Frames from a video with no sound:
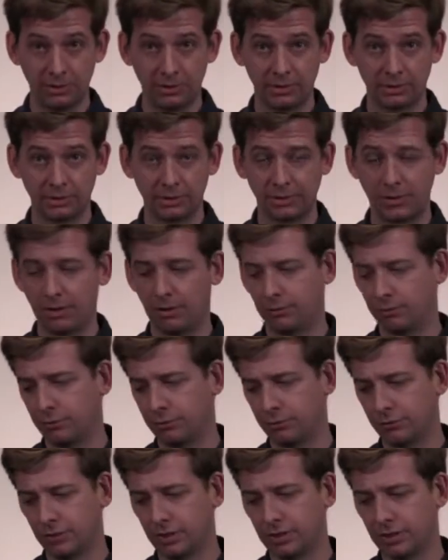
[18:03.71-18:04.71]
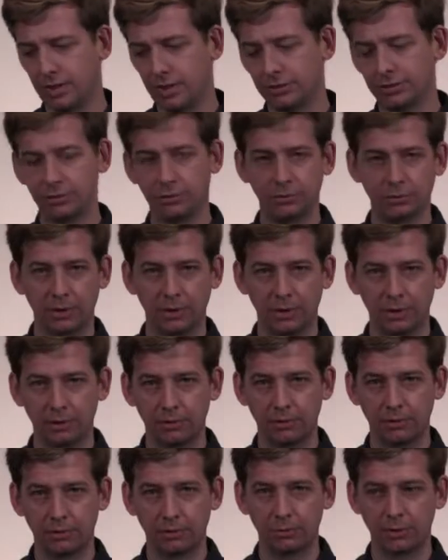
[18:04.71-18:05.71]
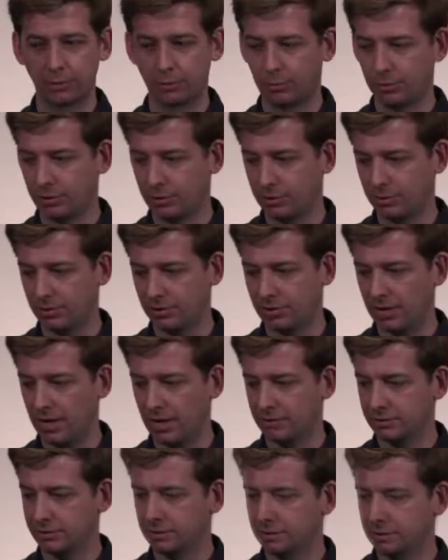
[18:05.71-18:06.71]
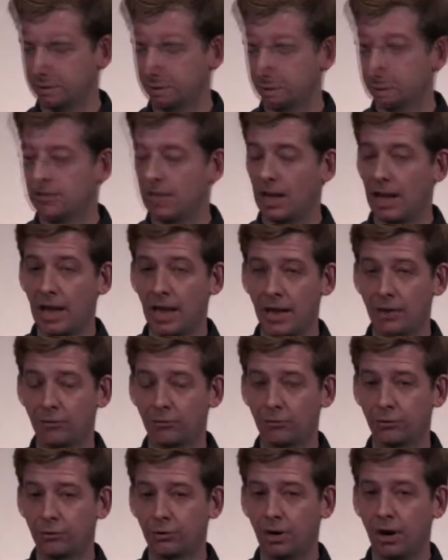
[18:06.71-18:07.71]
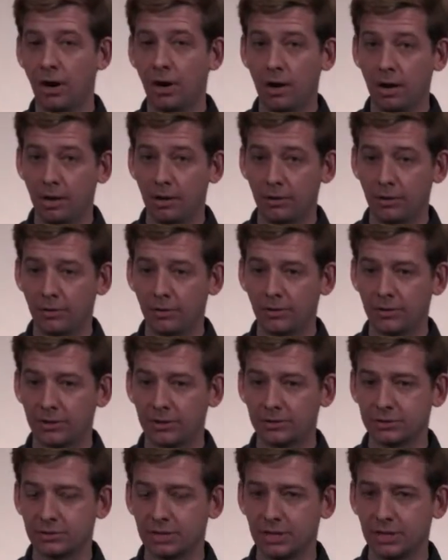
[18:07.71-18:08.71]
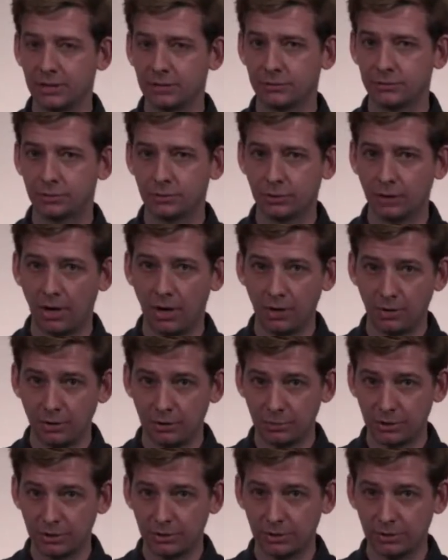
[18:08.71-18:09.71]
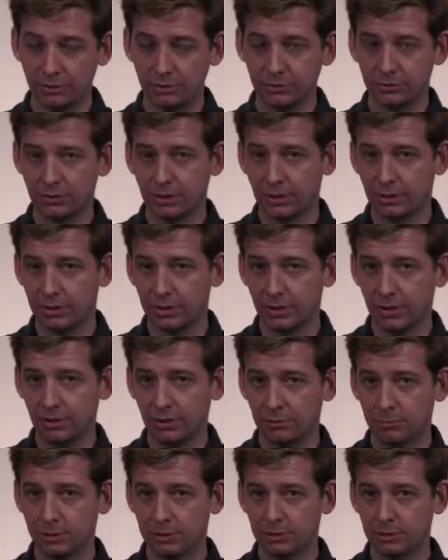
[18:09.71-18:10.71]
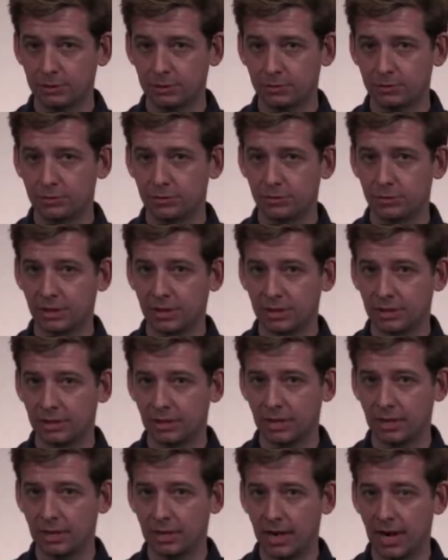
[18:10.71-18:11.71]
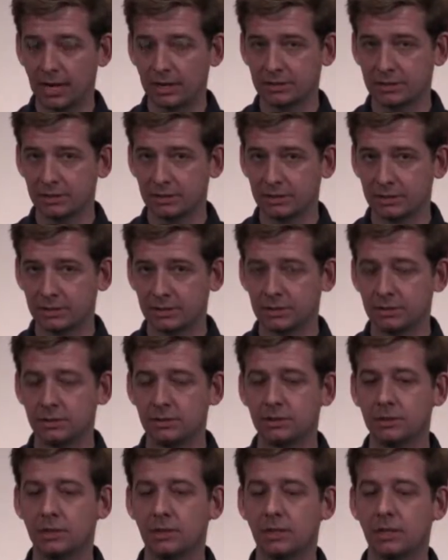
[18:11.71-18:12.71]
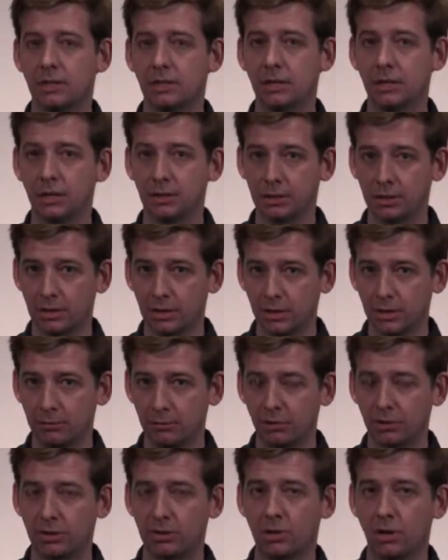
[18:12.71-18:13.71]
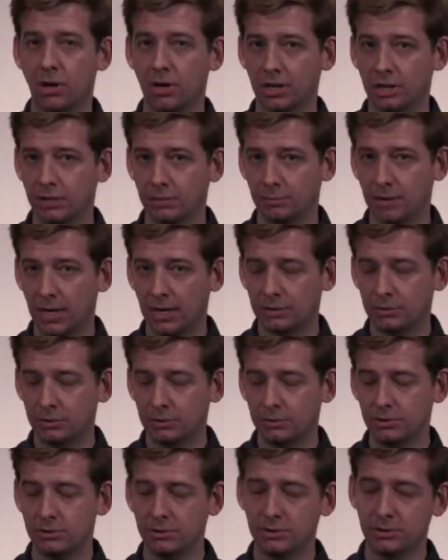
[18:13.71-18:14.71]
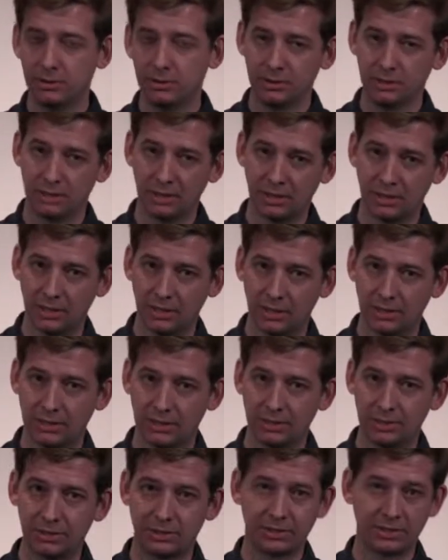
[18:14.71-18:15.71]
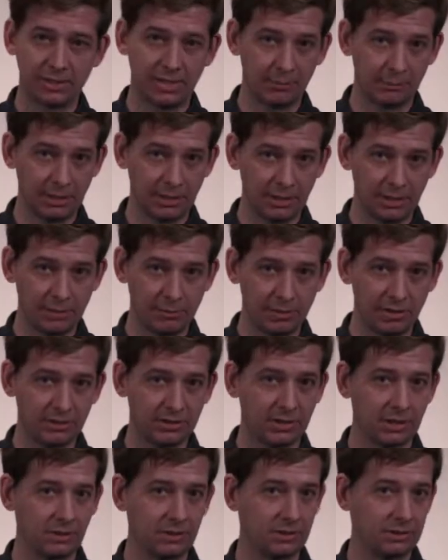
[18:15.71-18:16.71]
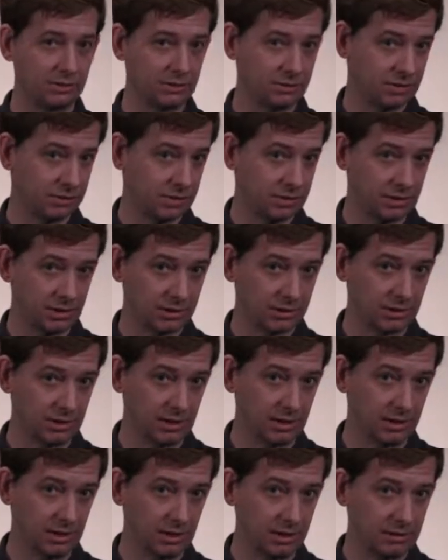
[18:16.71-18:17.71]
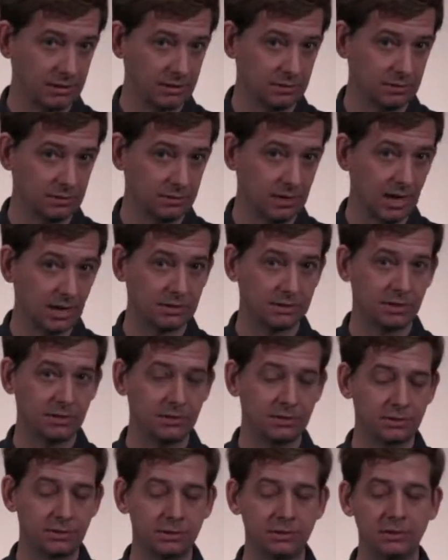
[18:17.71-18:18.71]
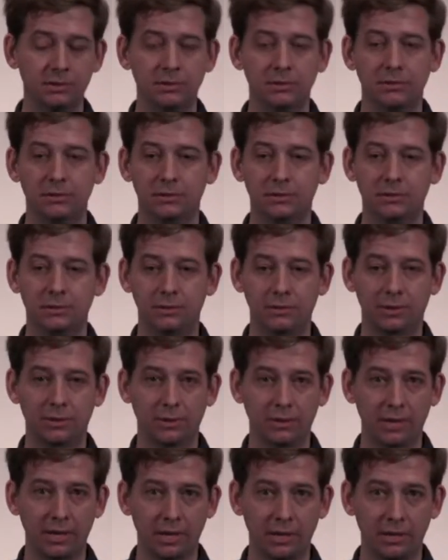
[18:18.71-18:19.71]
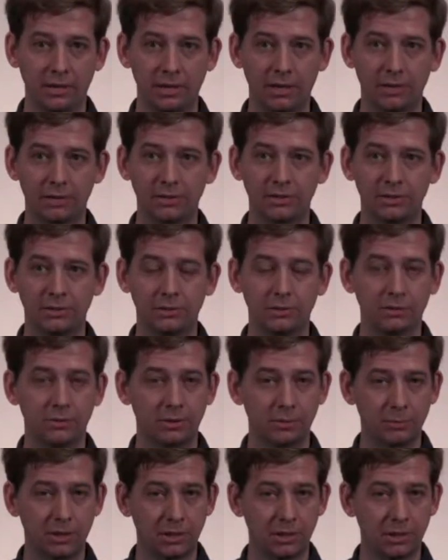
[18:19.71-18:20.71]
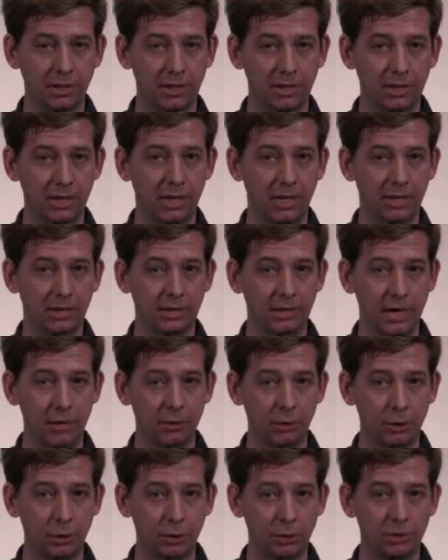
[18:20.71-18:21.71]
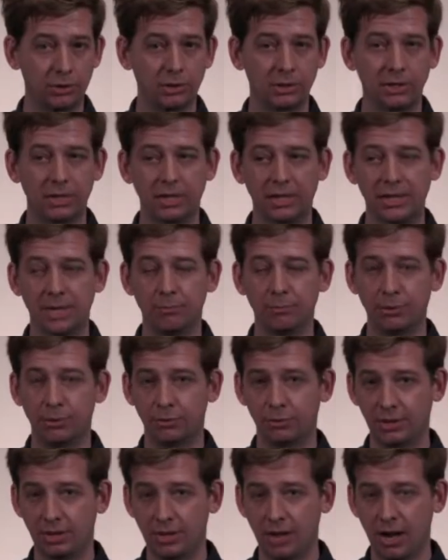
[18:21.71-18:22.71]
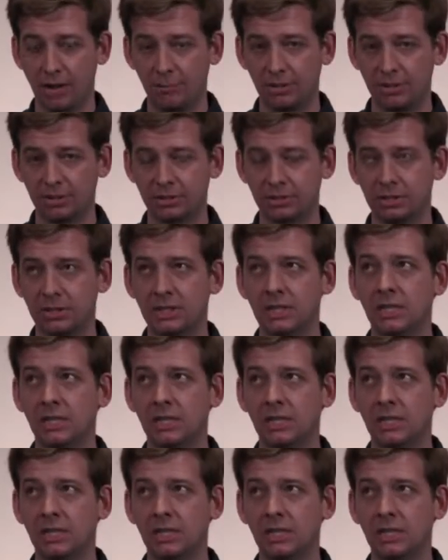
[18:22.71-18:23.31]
So we're very glad to work with you on that. And for another thing to say is for audio materials, the audio materials you can access online with a login and password. You just send me an email, say this is the collection I'd like to access. You can then listen to them online and download MP3 copies.